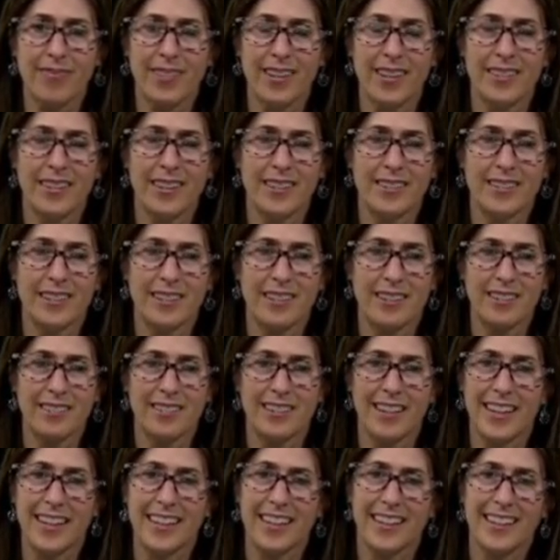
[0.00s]
think there are
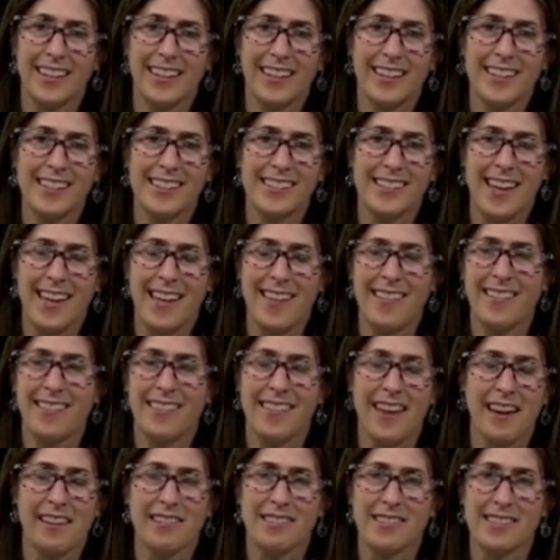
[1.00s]
like
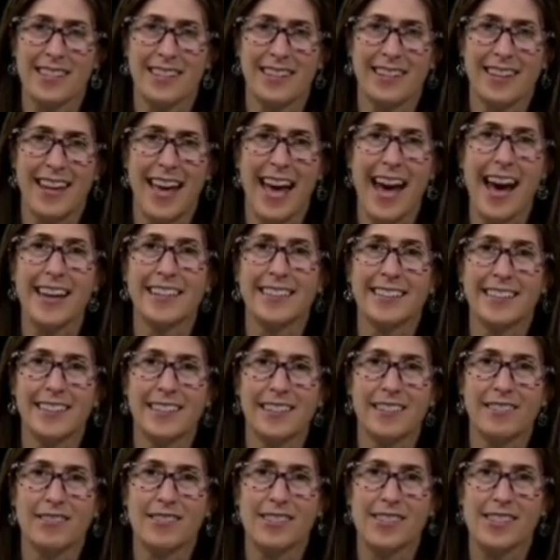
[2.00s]
10,000
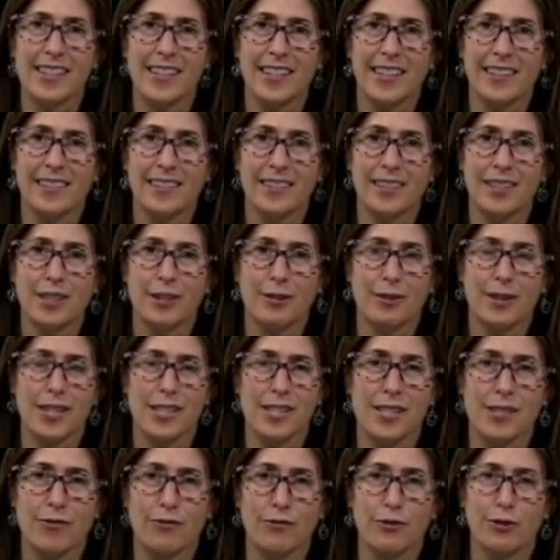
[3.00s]
additives in the
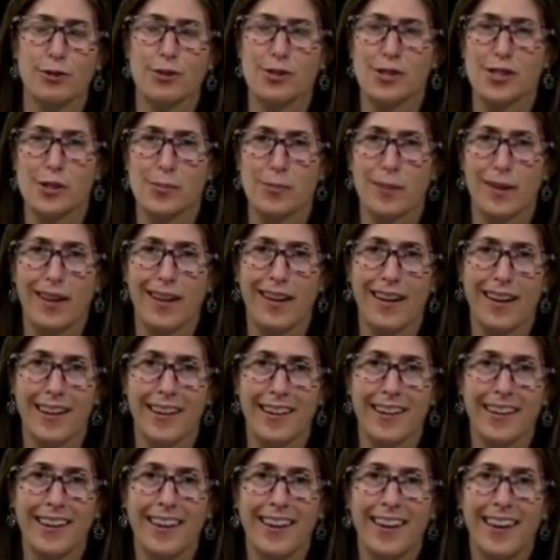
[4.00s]
U.S. food
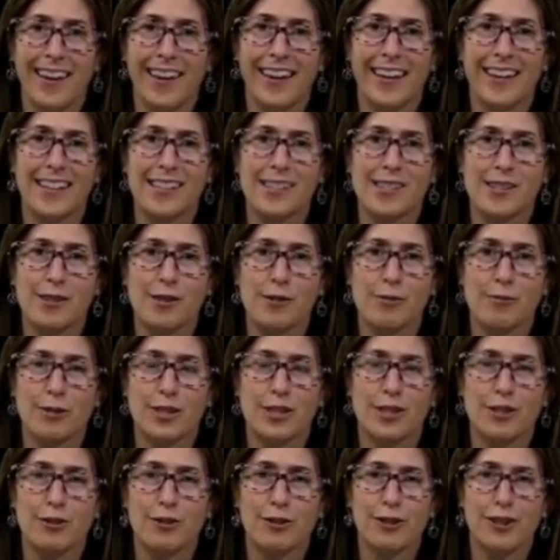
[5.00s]
supply. And so
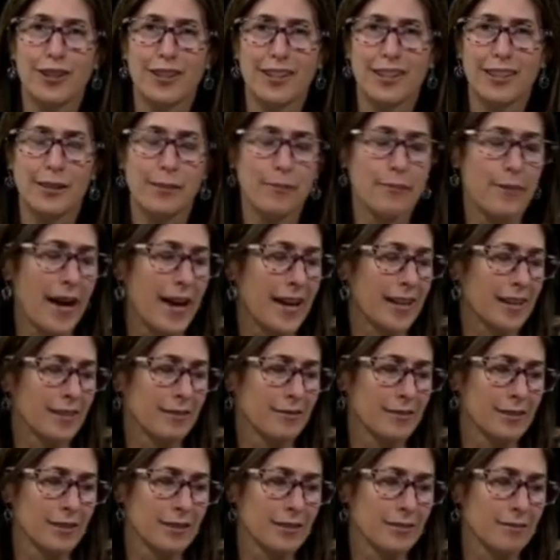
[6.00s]
when you look on the back
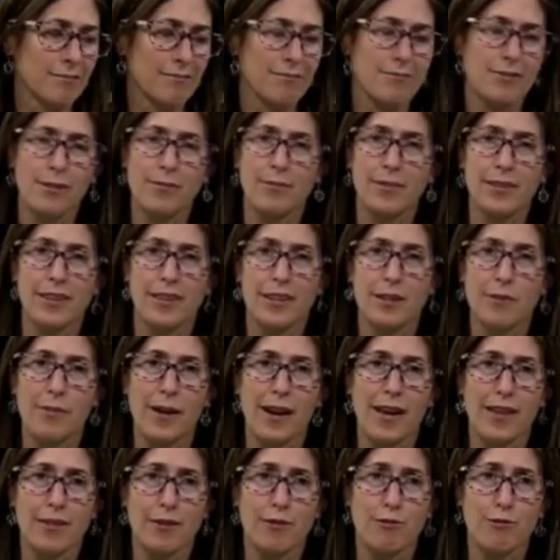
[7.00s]
of something that you
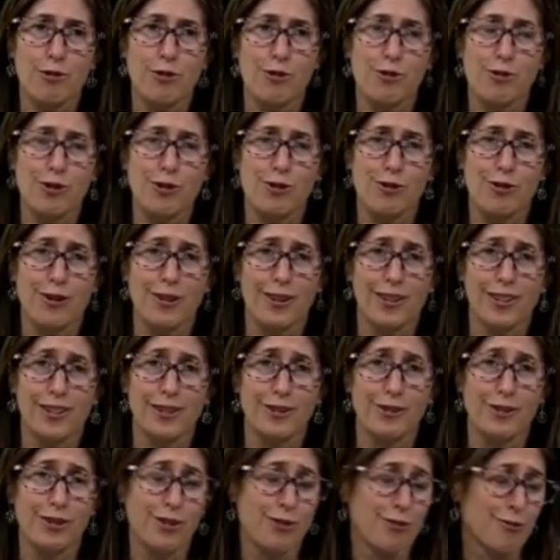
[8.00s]
buy in the grocery store and
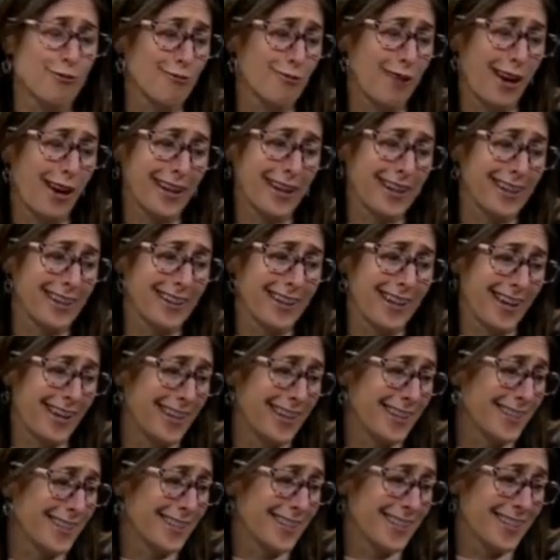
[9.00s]
you don't
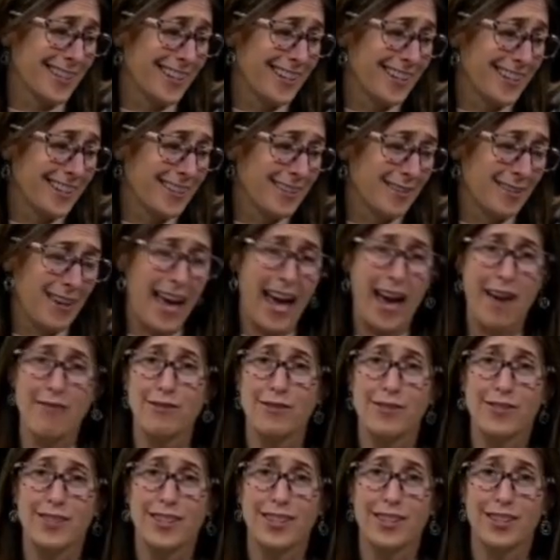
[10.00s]
recognize half
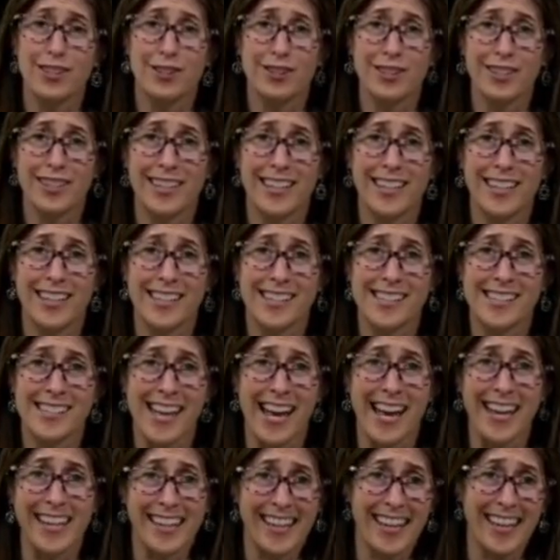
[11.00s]
of the ingredients,
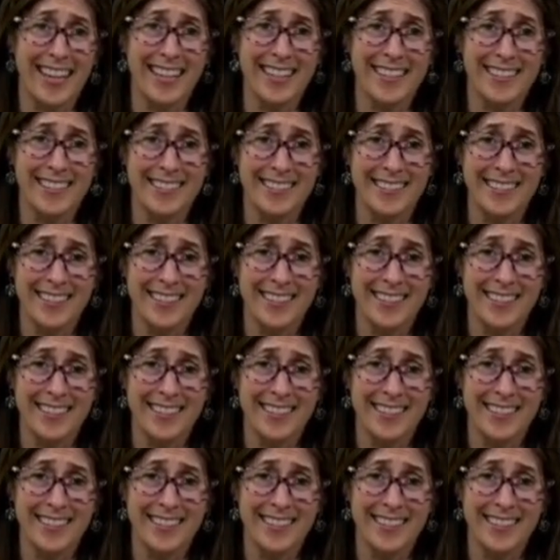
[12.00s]
I can't